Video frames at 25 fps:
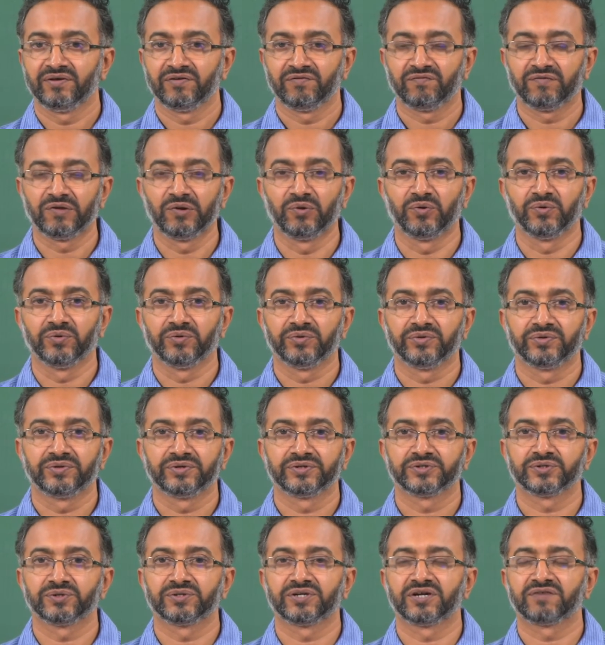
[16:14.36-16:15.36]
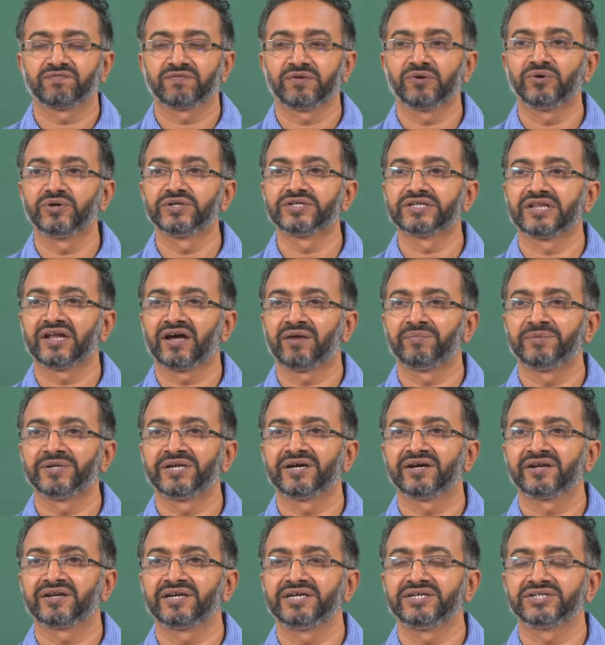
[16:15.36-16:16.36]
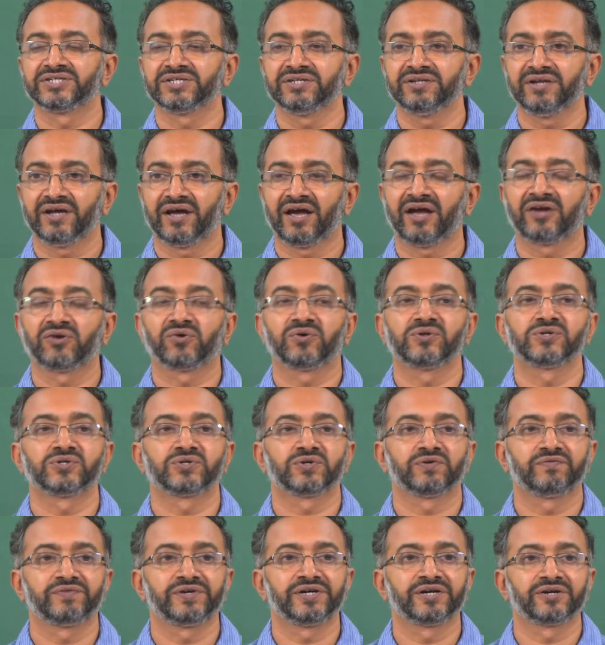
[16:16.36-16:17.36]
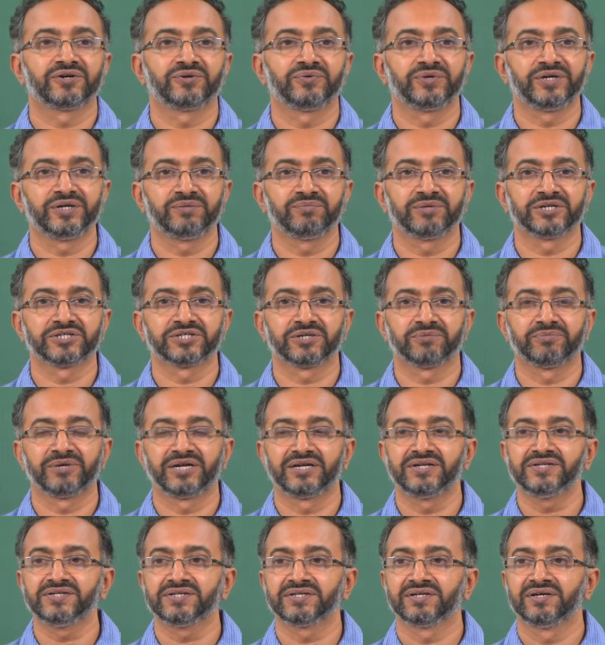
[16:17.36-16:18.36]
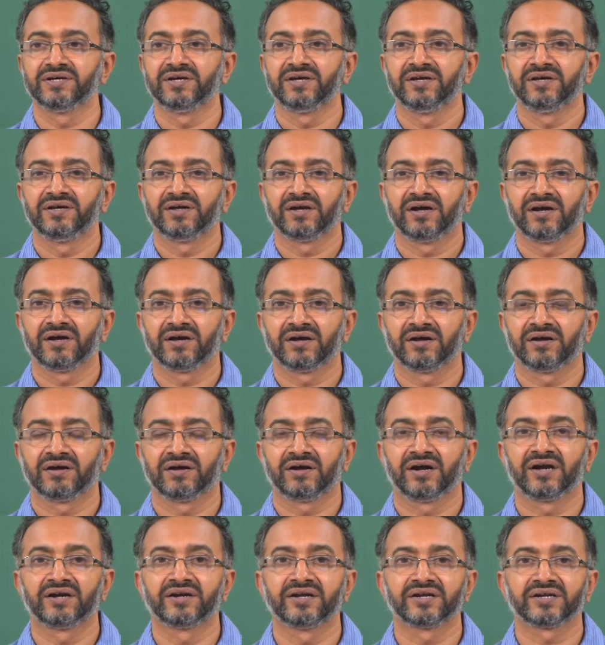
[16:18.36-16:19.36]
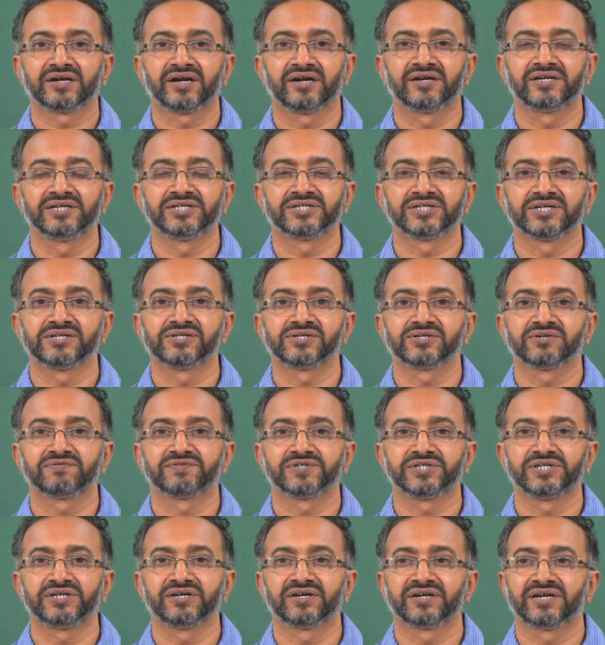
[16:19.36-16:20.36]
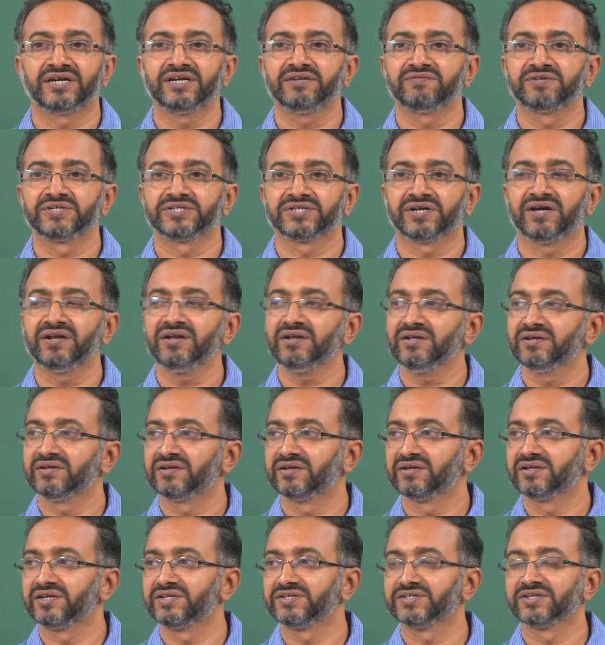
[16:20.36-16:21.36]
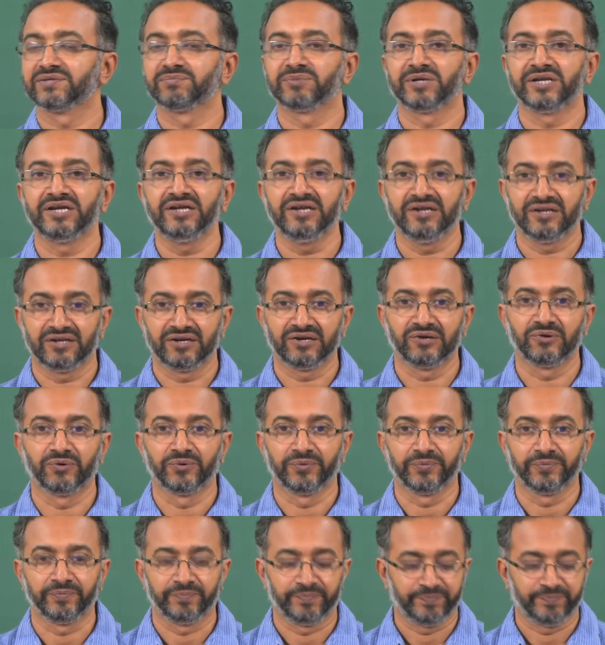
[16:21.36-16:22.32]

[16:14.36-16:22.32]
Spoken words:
flow. So, that flow is laminar region, and also we are doing measurements under conditions of shear rate which are reasonably low.